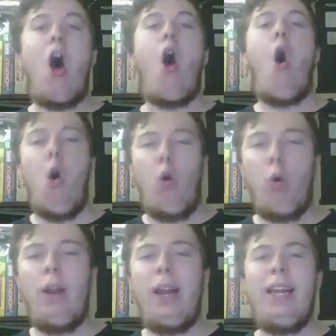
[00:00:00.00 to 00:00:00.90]

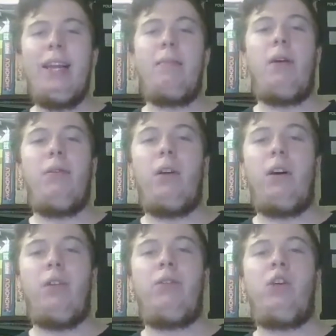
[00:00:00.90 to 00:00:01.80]
Holy Mother
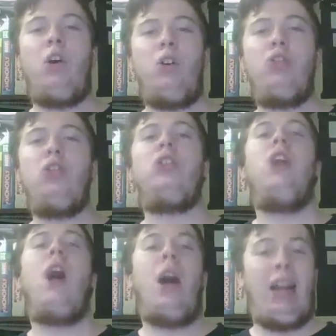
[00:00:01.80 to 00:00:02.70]
of God,
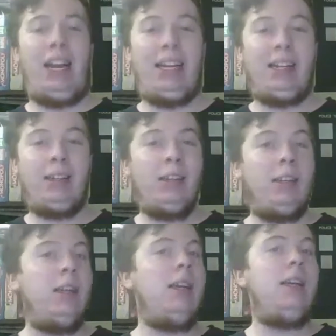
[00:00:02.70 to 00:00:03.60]
Dalek.
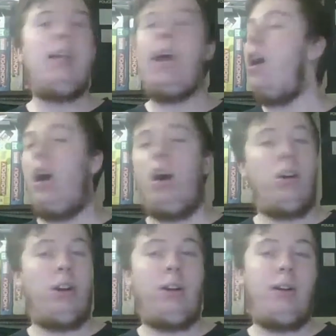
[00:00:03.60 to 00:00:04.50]
There
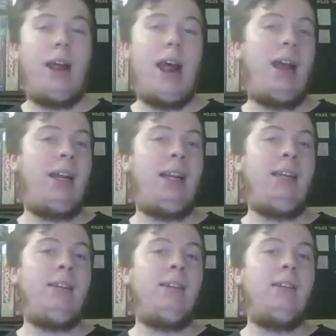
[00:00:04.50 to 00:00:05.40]
aren't
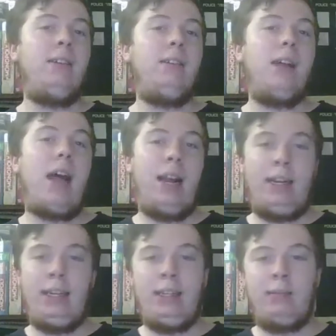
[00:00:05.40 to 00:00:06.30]

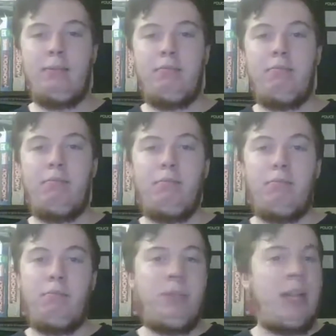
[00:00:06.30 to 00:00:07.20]
any
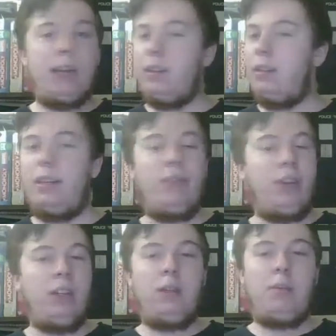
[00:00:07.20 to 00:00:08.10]
negative
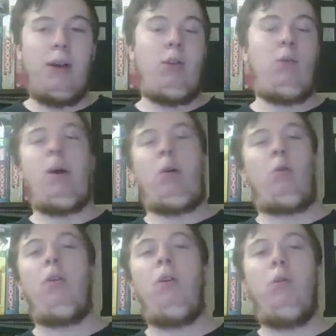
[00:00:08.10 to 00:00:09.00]
things about, well,
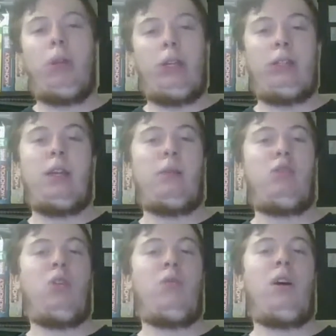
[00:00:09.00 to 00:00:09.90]
with the
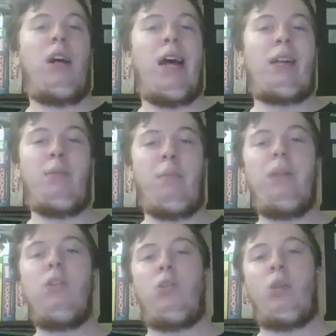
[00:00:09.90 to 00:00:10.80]
exception of Adam
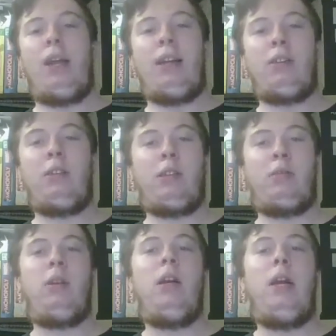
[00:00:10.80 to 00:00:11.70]
Mitchell, that is,
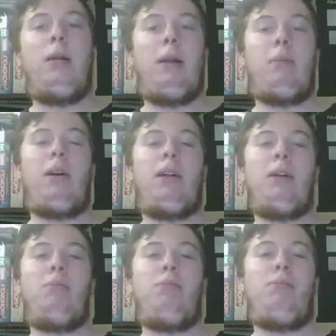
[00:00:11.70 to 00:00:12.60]
that's played
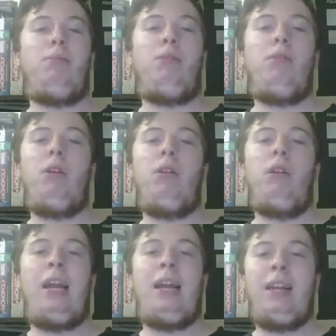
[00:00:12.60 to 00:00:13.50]
by Bruno
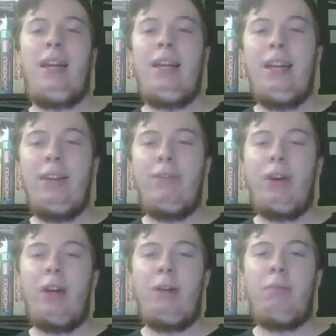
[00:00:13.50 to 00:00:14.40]
Langley, if
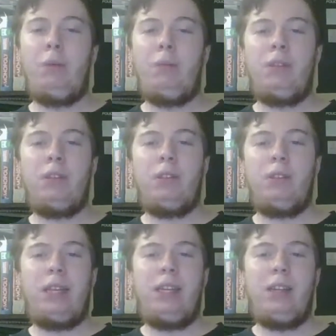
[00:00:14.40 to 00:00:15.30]
I'm not
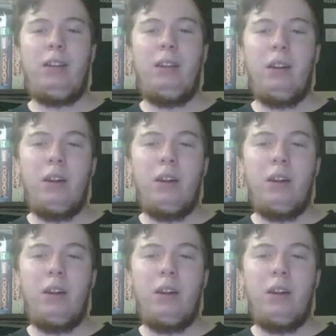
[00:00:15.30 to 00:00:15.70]
mistaken.